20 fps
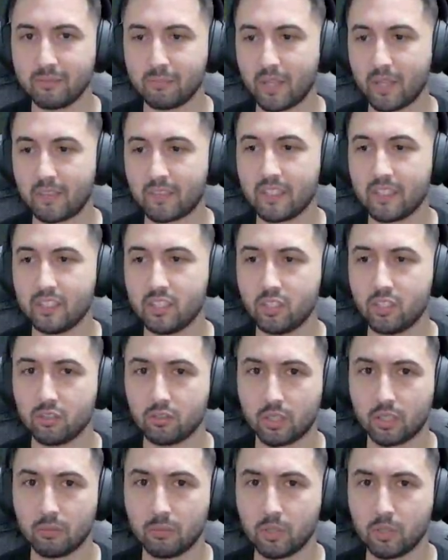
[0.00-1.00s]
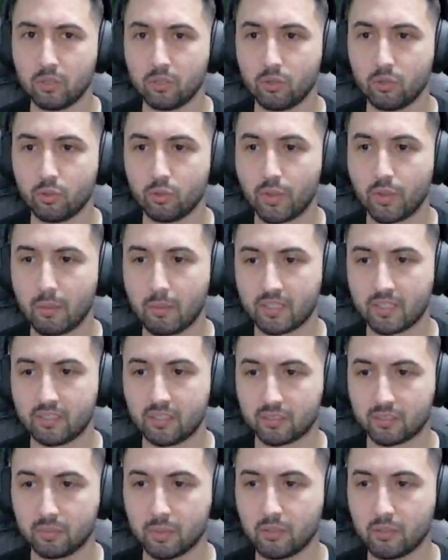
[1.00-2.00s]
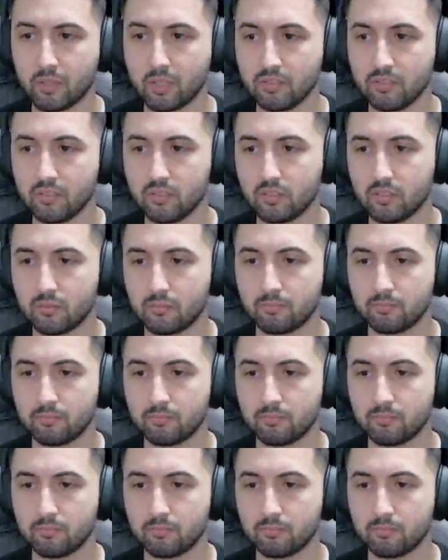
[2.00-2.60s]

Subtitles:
but this should give you the best experience.